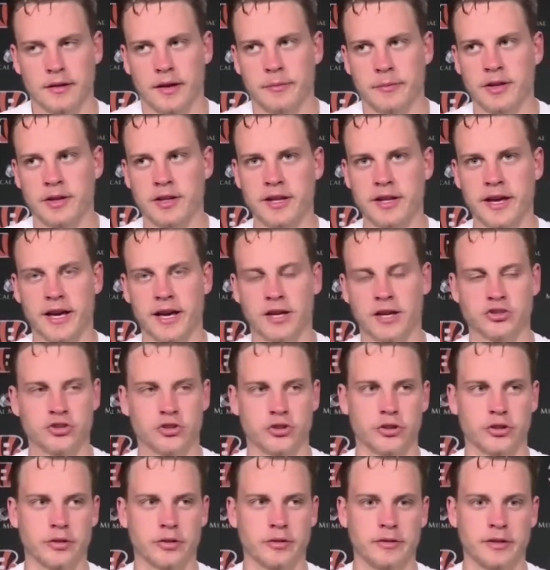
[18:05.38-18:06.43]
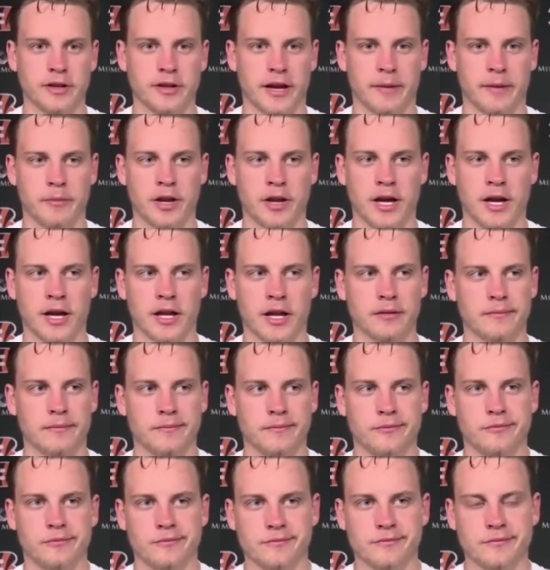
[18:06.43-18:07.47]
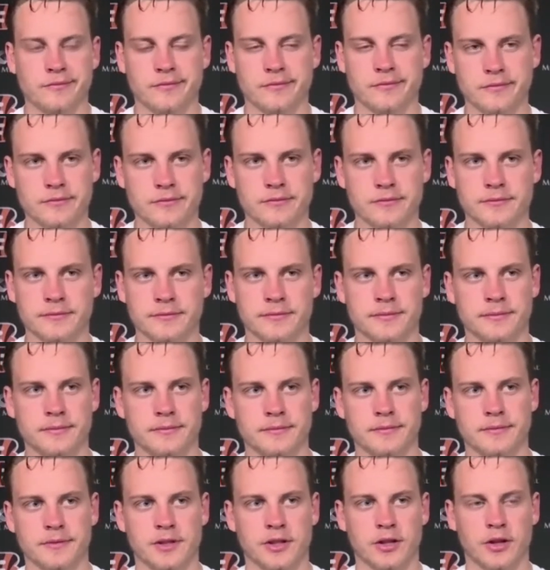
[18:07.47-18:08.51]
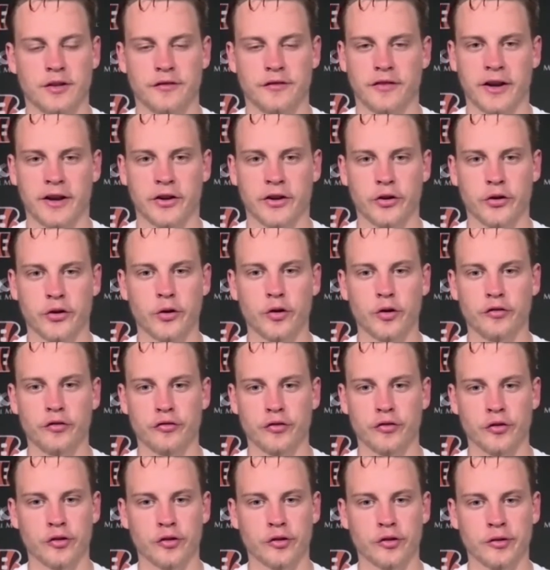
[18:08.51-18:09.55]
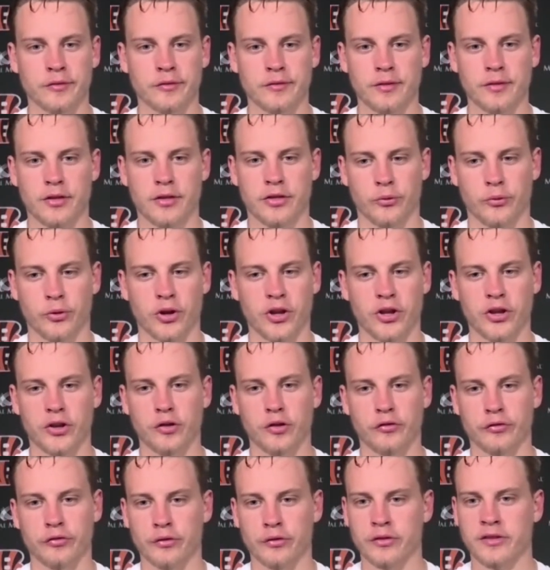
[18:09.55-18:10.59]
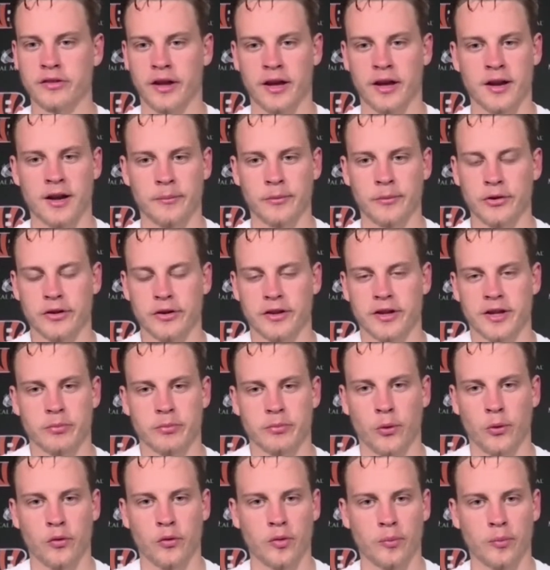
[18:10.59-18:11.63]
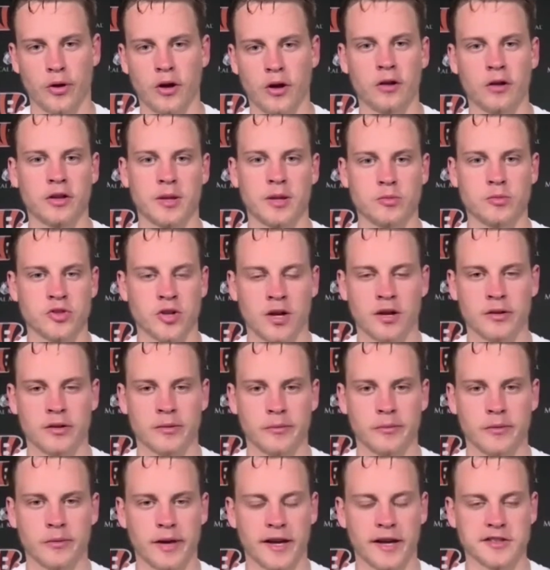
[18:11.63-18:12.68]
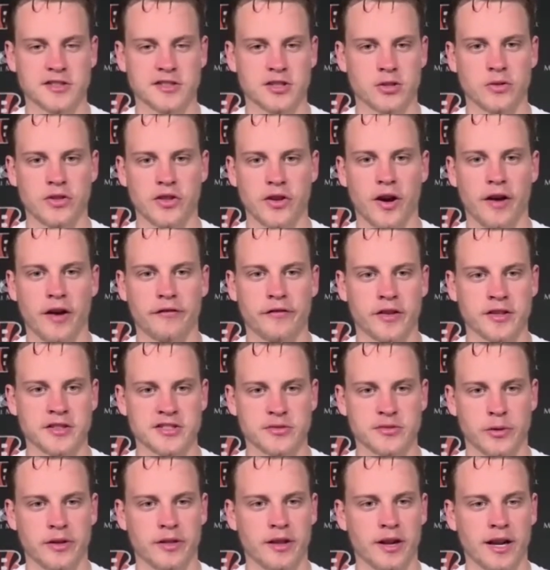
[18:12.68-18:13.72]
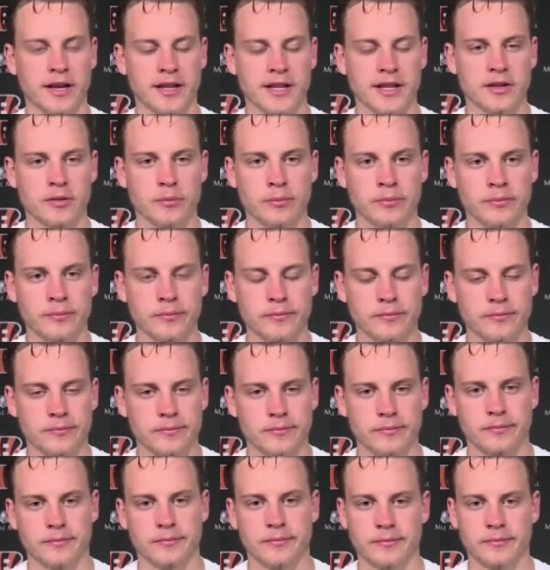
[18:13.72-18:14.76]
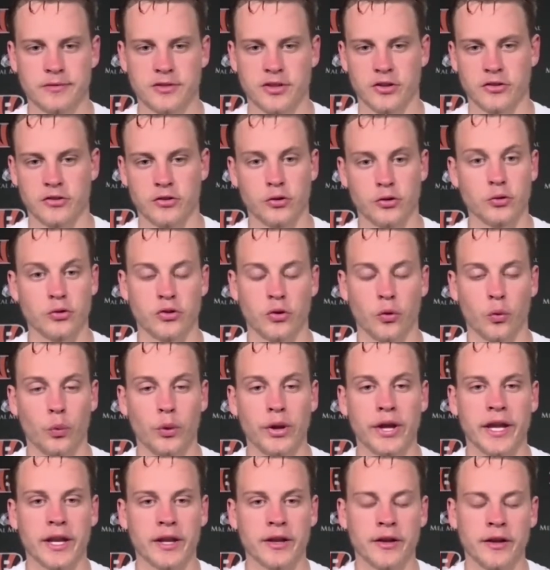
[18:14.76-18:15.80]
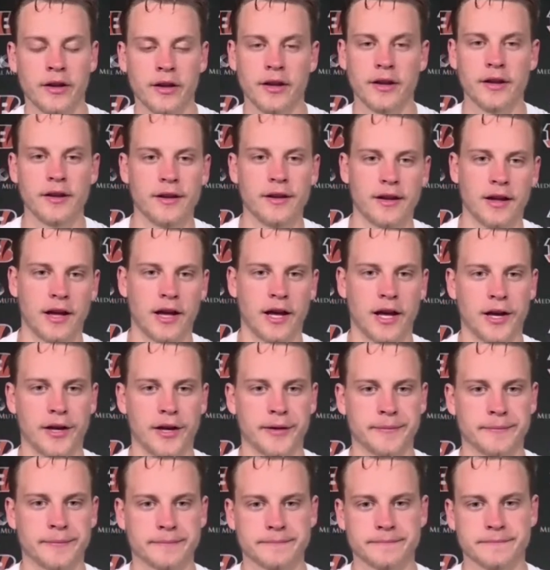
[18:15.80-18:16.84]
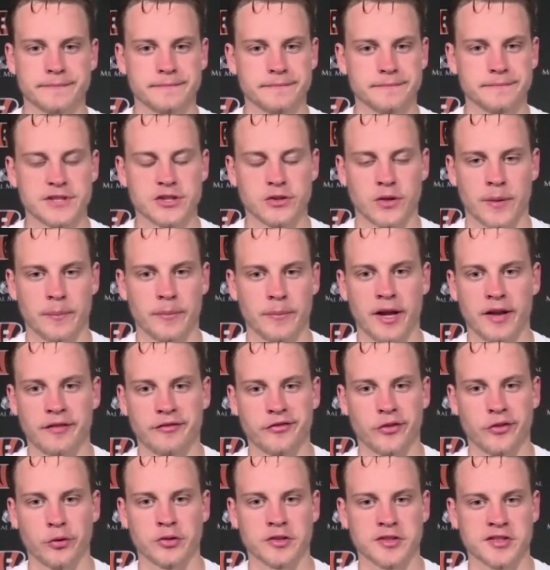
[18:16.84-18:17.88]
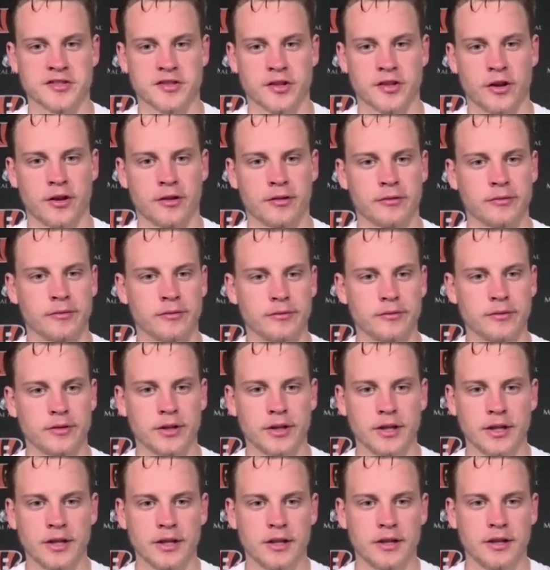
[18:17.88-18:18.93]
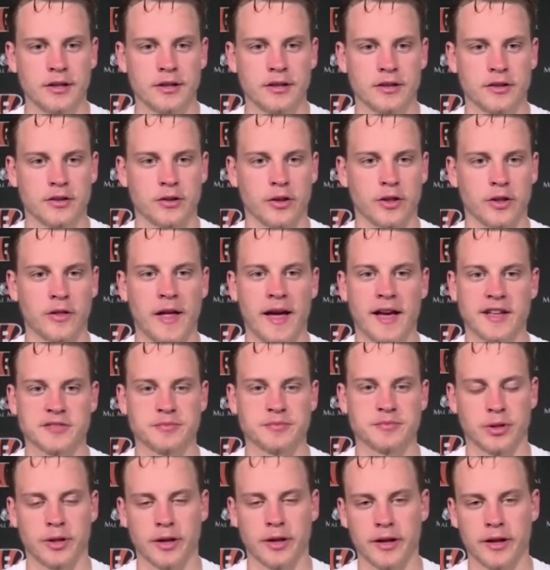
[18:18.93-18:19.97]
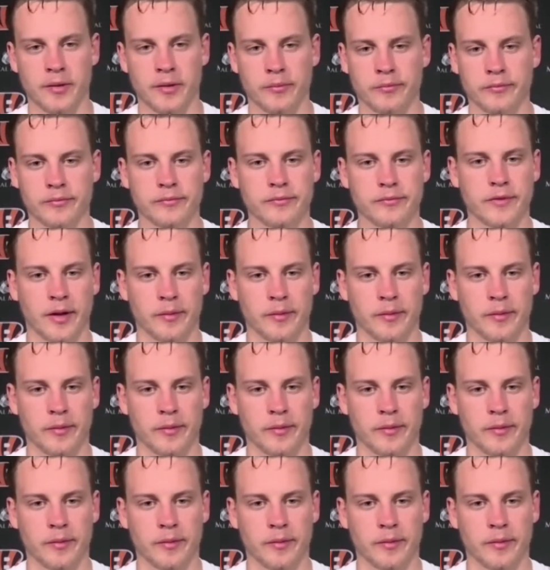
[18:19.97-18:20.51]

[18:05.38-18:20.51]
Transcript: I mean, yeah, sure. I'm not, you know, if I go 0-for-3, 0-for-10, I'm going to keep throwing the ball and keep trying to execute the offense the way that I need to do to win. So I'm not focused on, you know, the last play. I'm